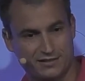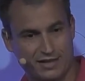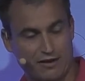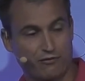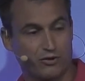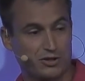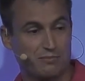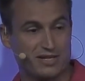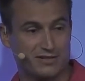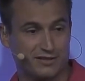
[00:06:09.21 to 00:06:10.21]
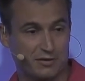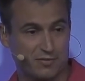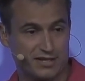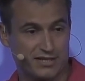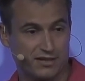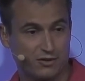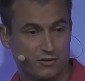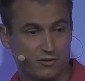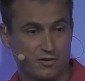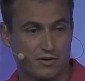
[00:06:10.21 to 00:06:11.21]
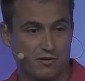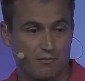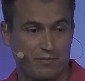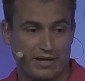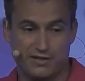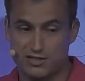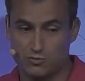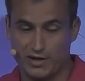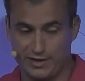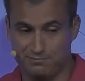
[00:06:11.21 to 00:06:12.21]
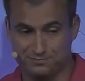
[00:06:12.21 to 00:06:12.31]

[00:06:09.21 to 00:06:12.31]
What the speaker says: and 40% in Mexico pay this way.